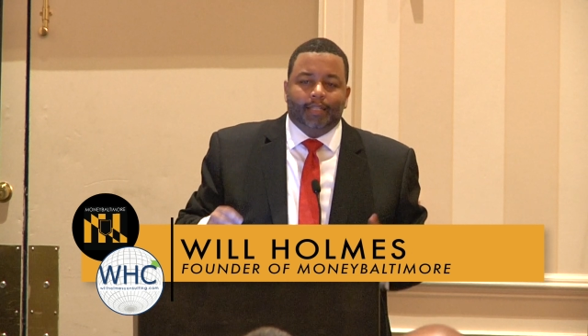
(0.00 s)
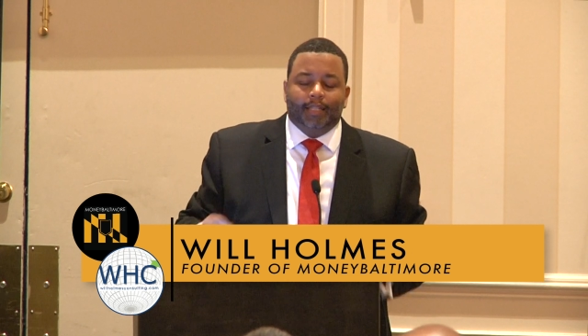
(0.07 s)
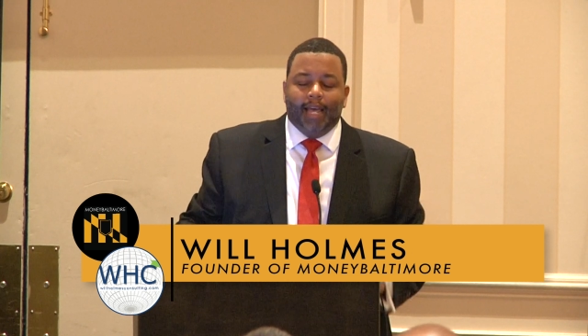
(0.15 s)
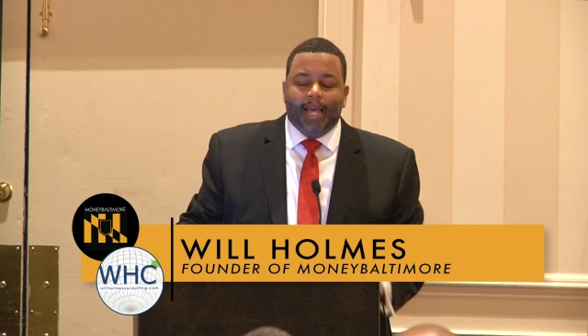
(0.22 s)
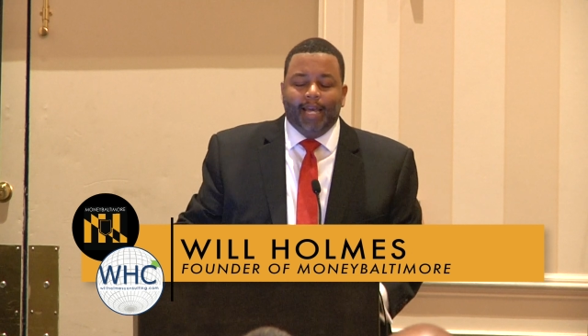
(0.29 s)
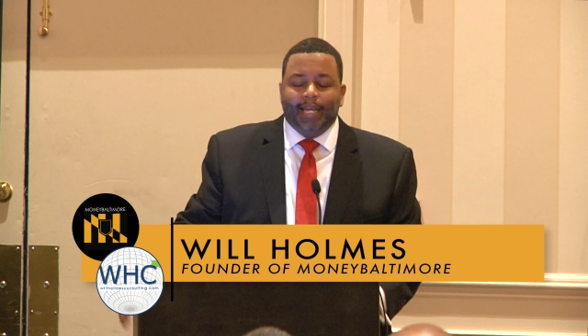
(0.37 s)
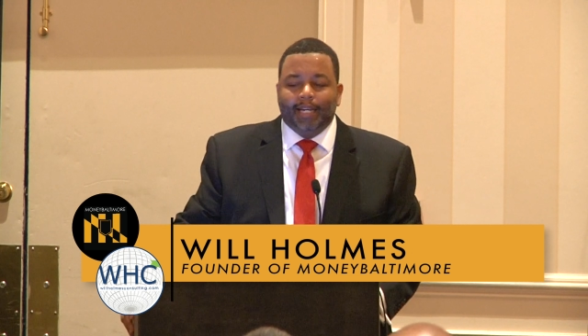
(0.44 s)

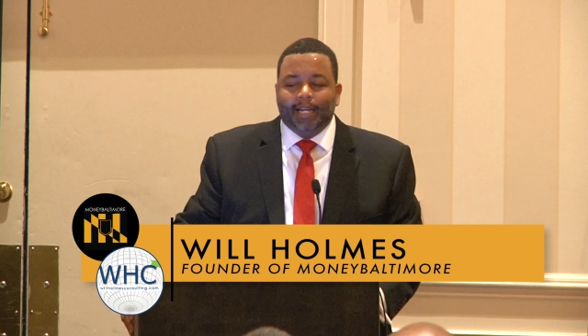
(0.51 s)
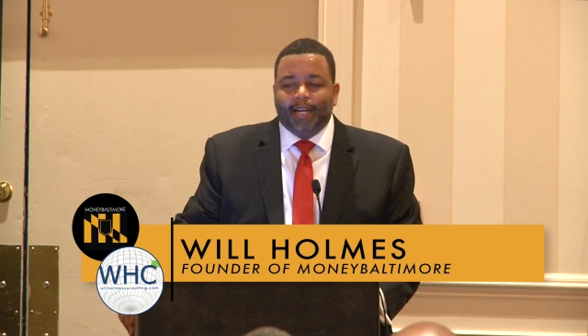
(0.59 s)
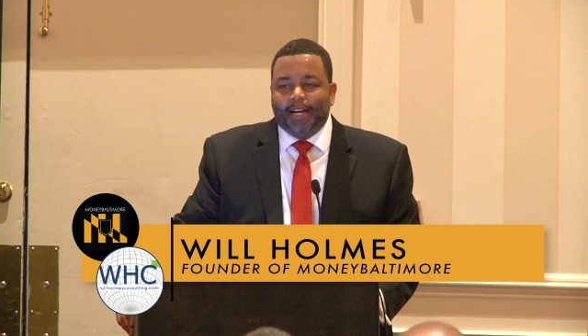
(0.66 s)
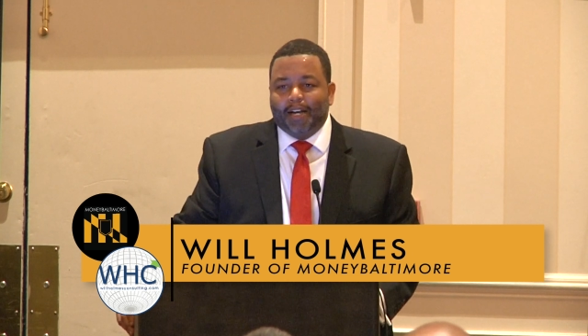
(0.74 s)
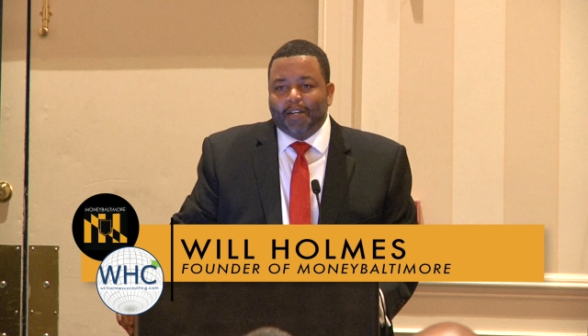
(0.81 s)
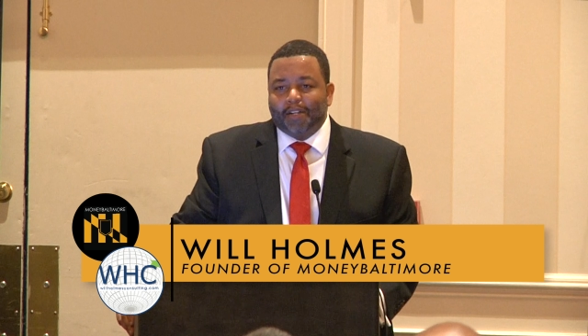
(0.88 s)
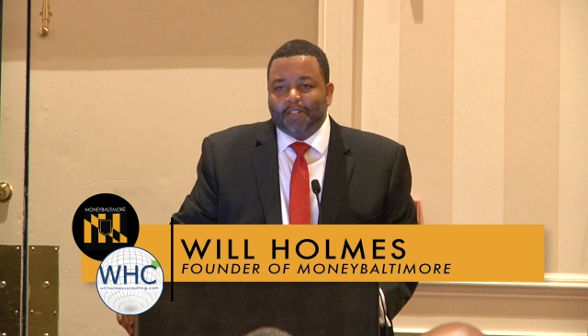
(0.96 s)
They
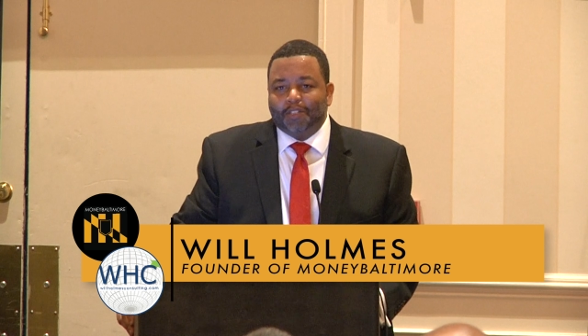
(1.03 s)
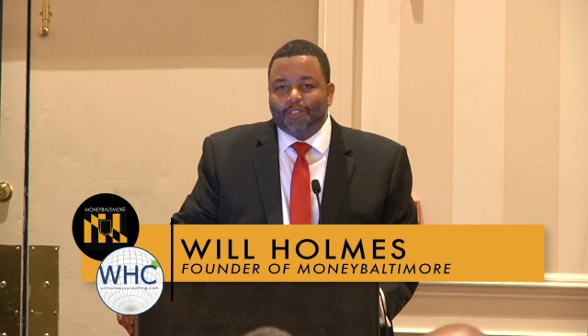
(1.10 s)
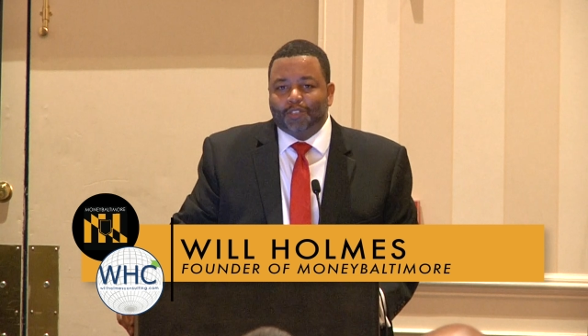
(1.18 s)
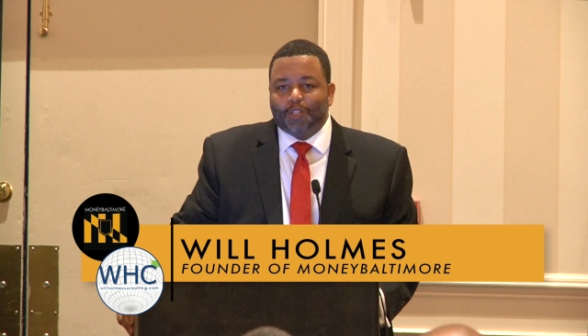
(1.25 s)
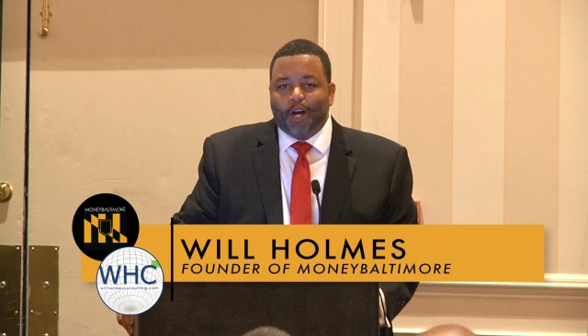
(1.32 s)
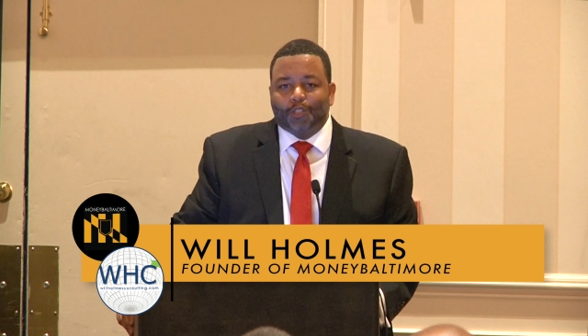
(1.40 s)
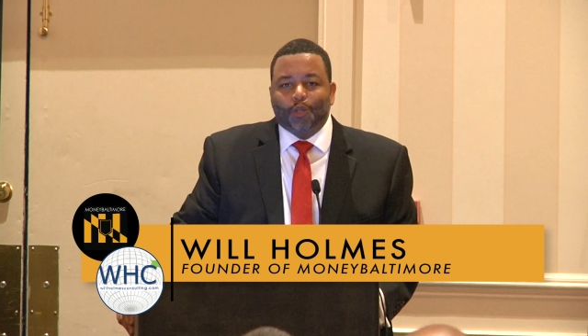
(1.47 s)
uh,
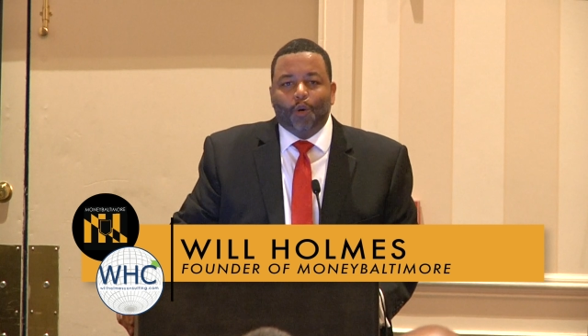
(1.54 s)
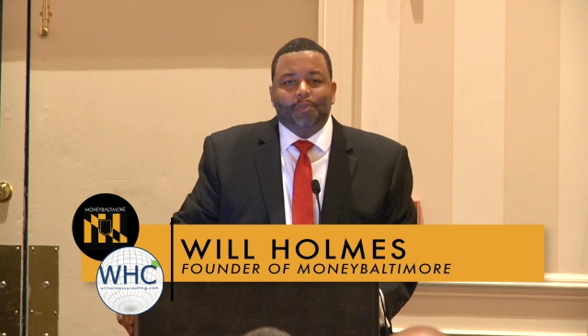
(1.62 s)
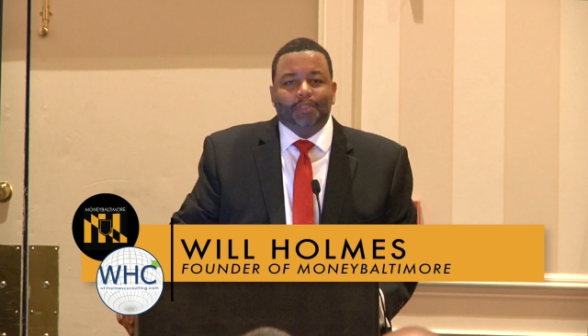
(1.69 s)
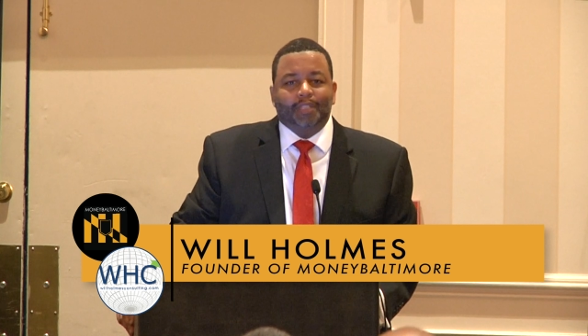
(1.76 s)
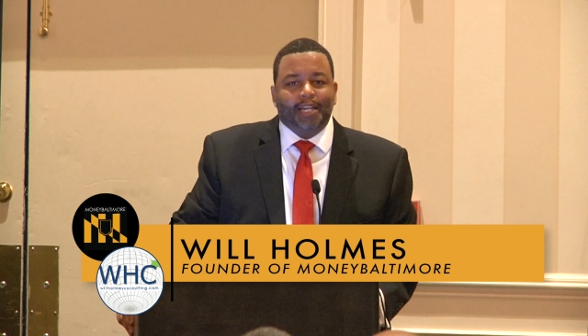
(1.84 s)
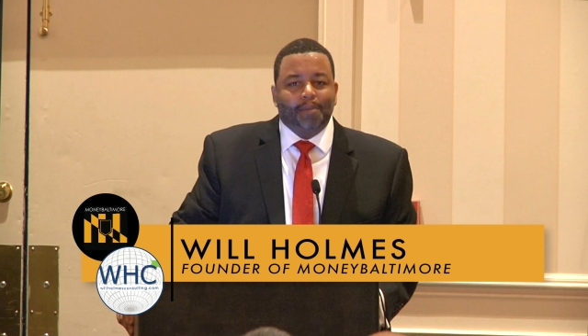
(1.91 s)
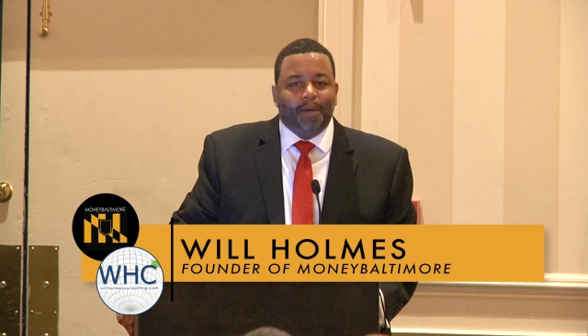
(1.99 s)
talked openly